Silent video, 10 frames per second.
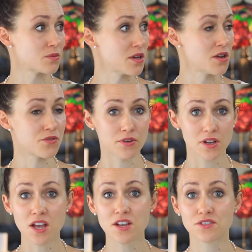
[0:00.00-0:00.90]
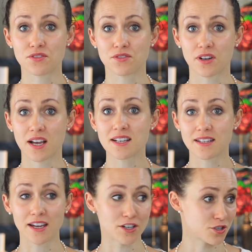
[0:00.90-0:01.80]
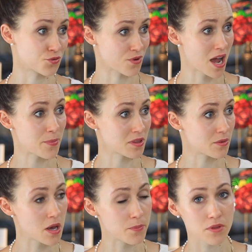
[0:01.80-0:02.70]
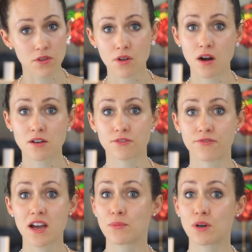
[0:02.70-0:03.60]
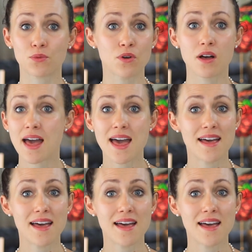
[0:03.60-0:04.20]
to be their Easter dress, like just wrapping them up in the yards of fabric. Well,